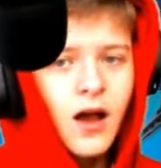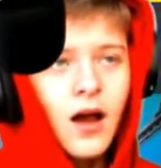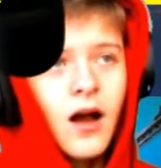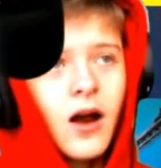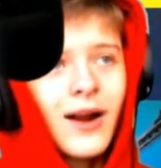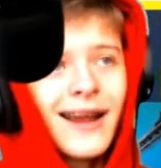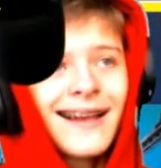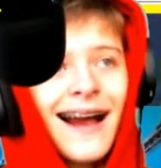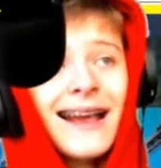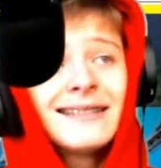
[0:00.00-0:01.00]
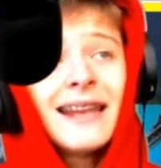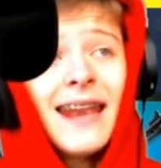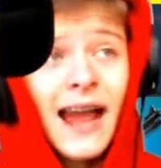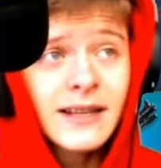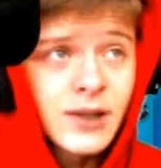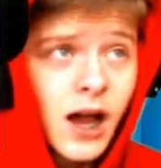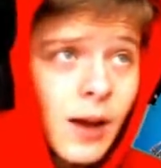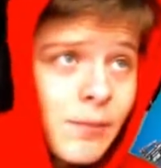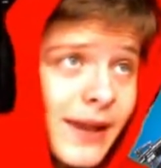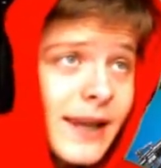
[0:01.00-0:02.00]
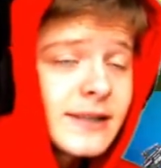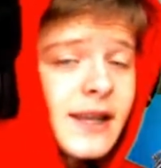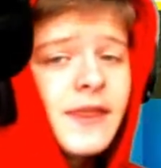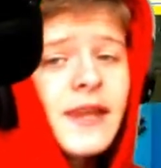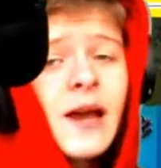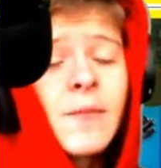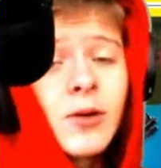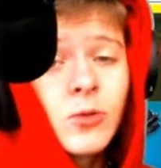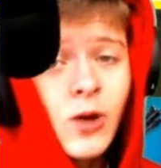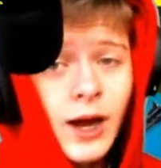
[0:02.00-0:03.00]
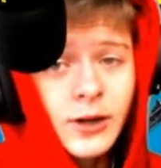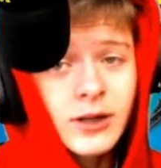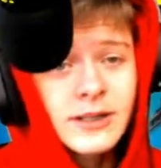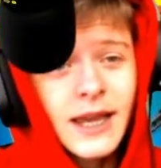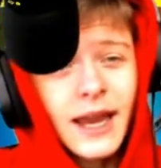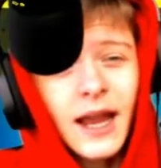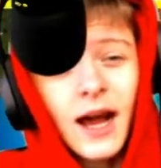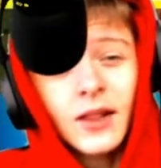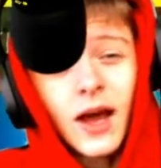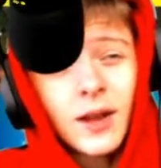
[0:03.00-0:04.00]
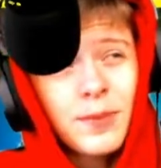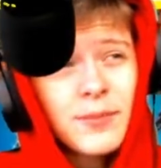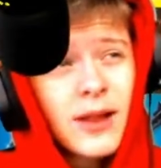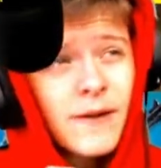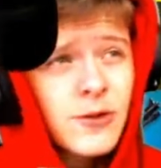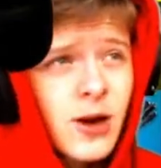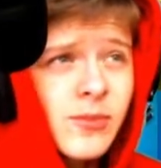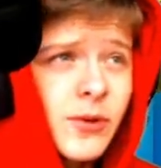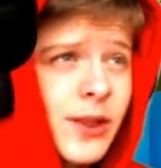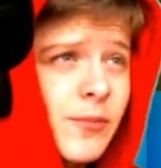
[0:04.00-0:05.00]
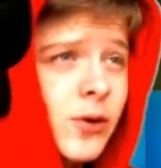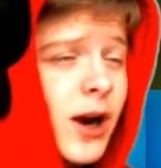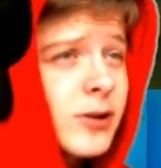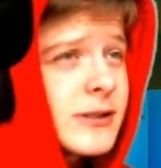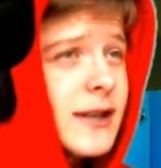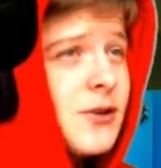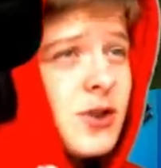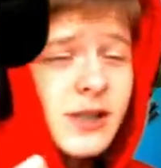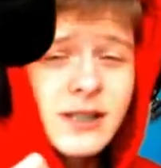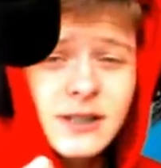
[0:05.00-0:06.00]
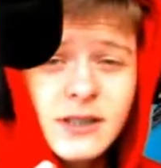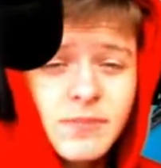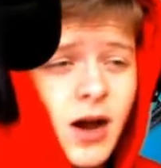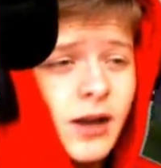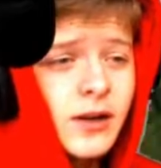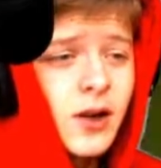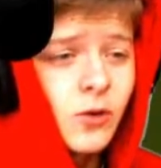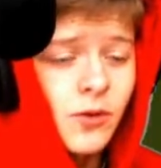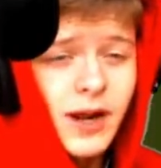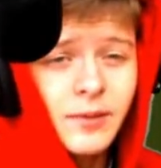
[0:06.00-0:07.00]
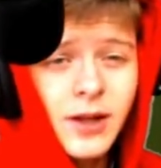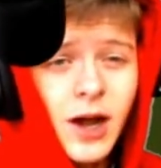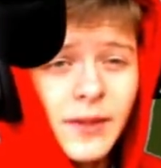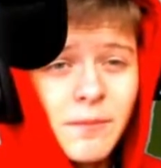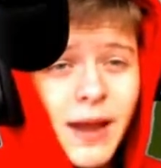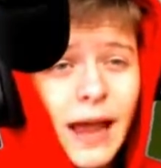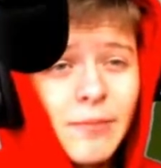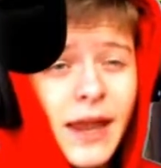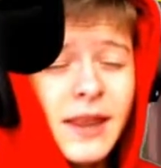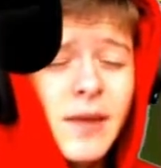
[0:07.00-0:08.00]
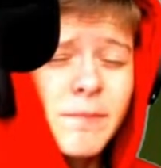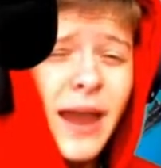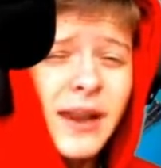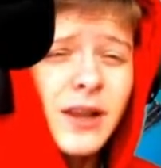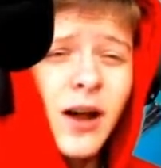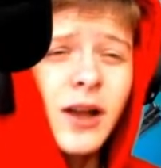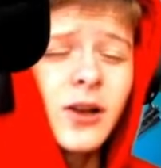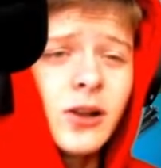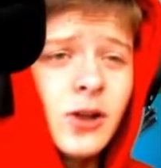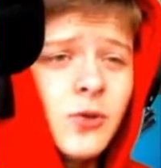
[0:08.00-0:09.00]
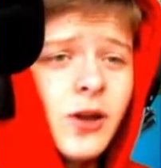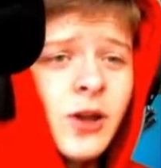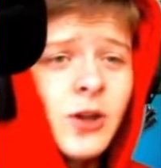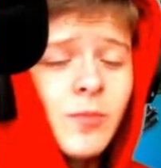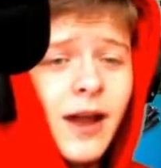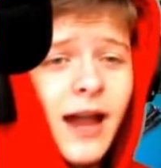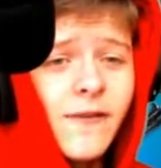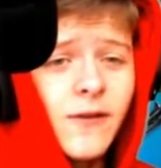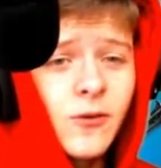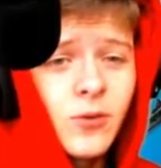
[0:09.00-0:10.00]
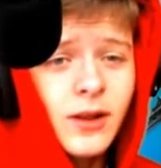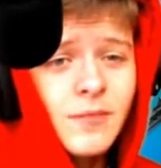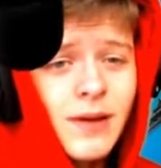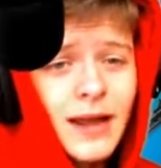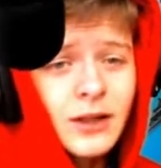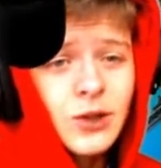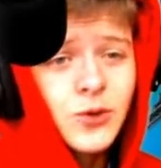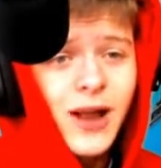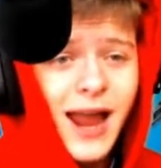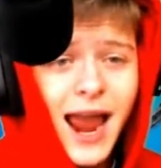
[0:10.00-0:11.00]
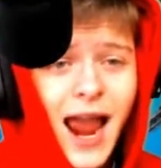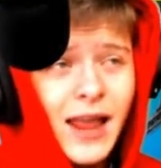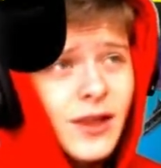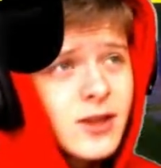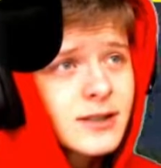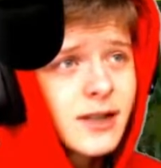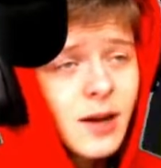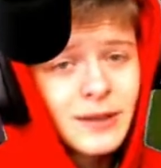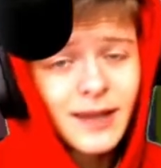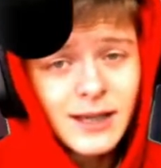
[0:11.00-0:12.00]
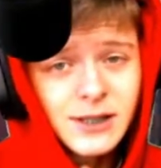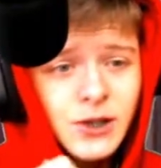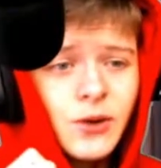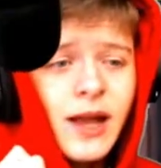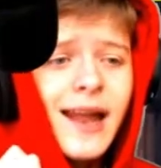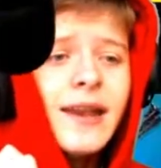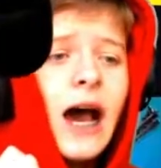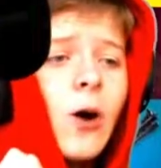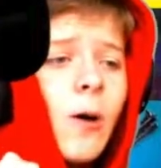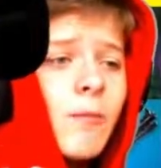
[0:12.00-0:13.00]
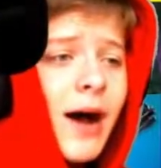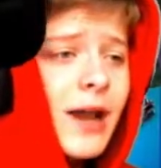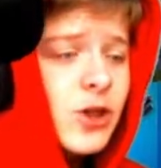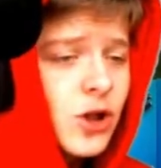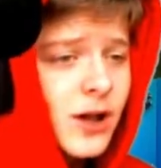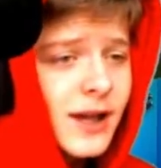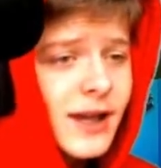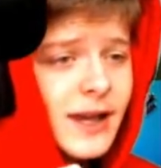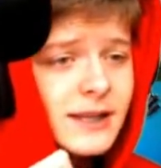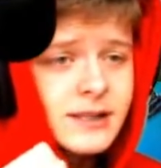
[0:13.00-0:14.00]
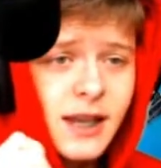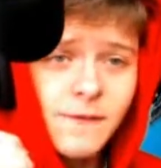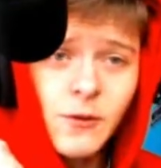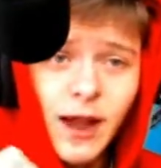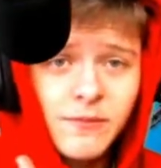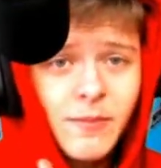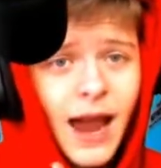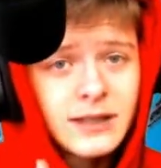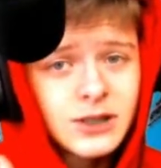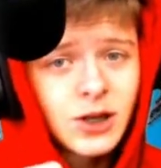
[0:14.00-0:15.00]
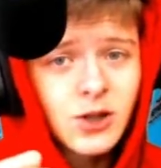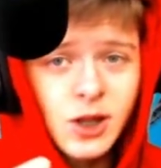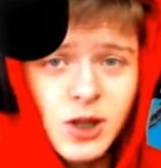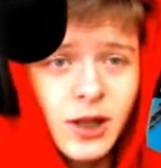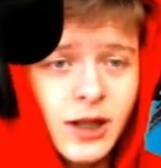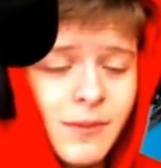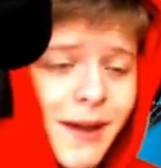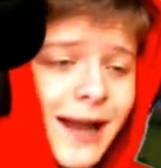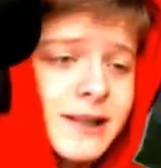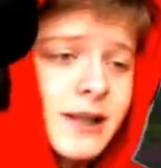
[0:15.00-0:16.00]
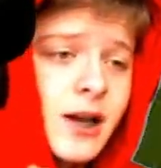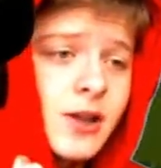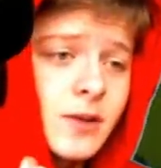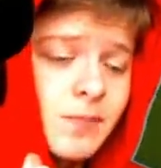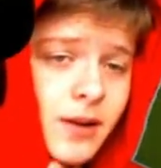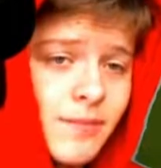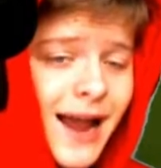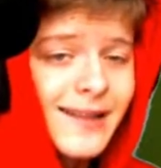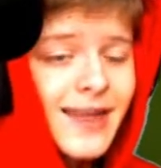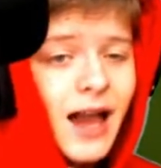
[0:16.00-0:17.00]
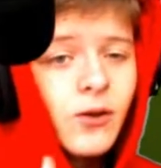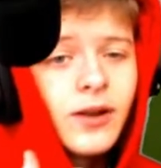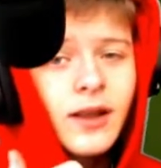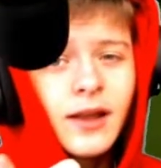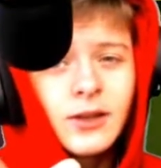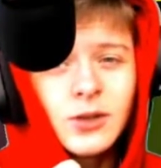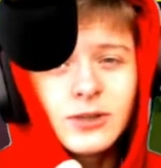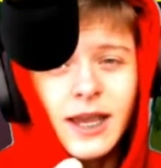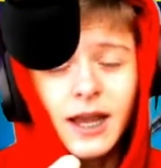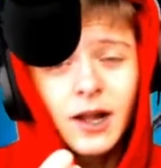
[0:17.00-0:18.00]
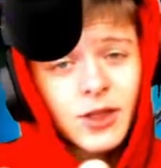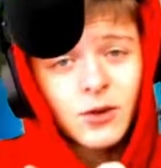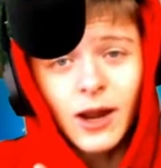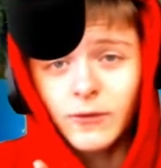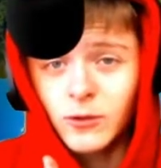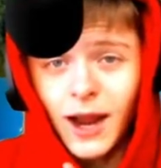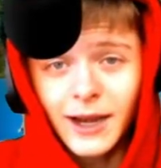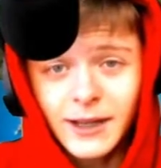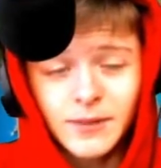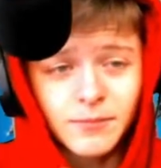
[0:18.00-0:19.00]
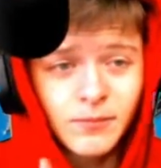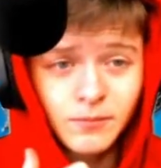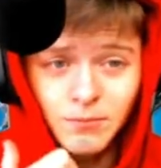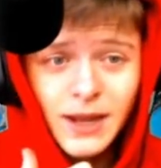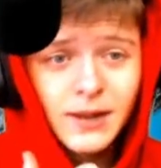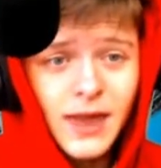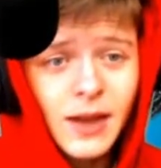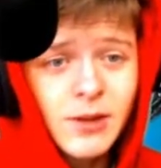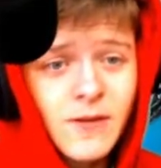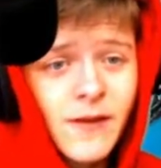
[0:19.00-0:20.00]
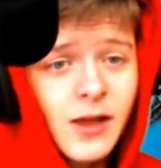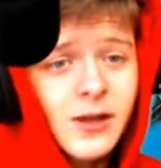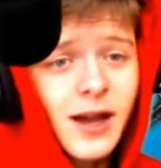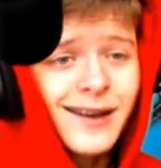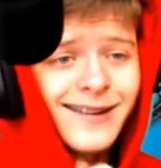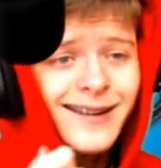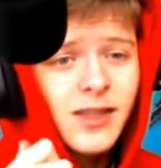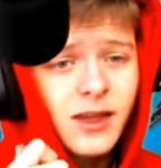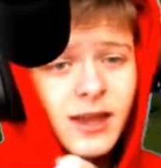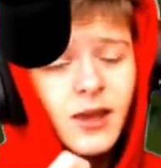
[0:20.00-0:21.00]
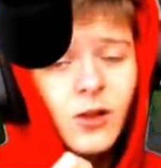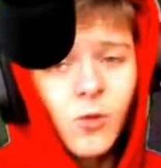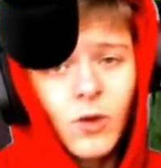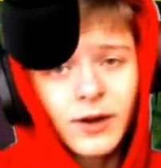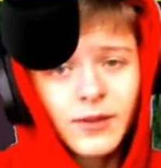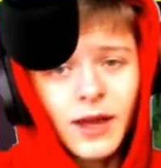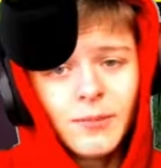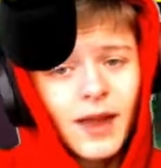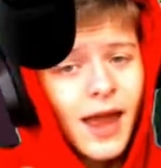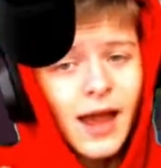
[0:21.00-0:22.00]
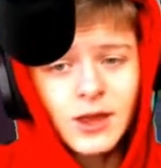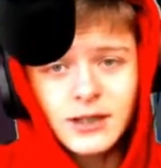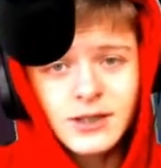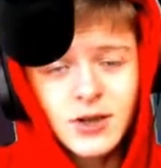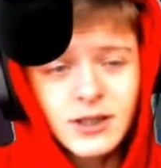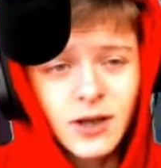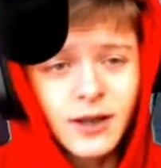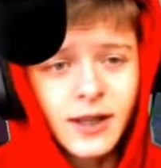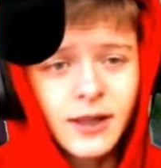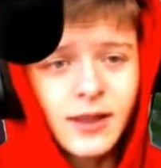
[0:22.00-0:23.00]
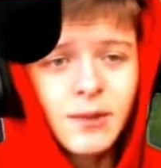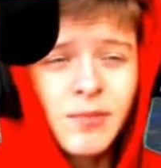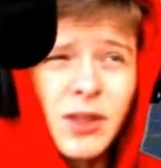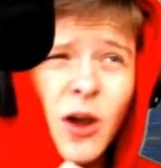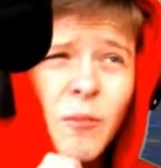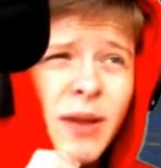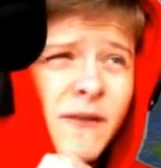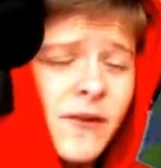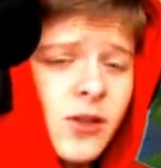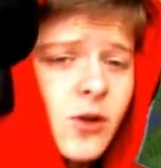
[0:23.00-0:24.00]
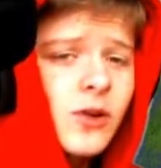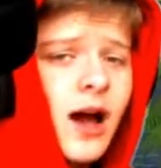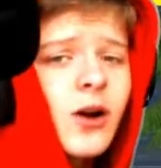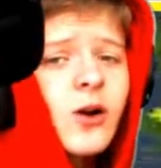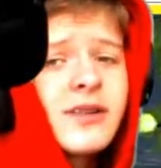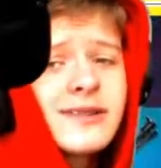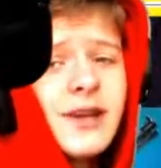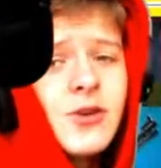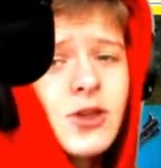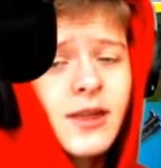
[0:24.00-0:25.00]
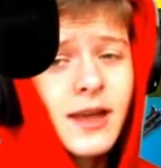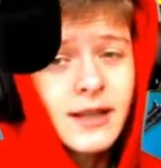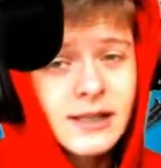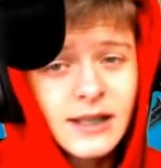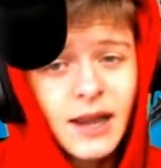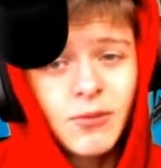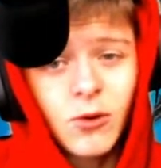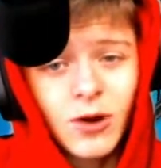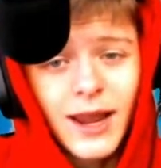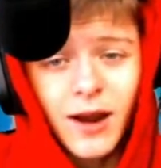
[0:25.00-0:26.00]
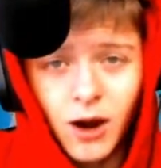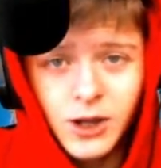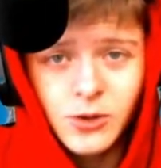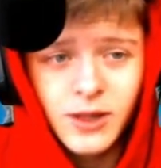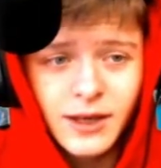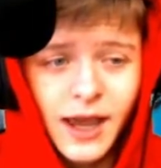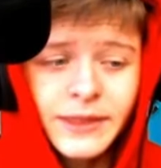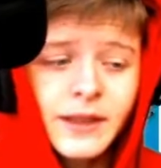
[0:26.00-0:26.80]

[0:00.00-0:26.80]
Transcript: Alright guys, next up is the Marauders, and a lot of people have trouble with the Marauders. They usually just spawn randomly on the map, and depending on your loot, you might have really bad loot, and they just come and laser you. Now, my trick is, if you have mats, you're just chilling on mats, just put a mat down, use a hunting rifle or any big damage value gun to kill one of them, and just start killing them. But don't peek for too long, or else they usually tend to snipe or AR you to death.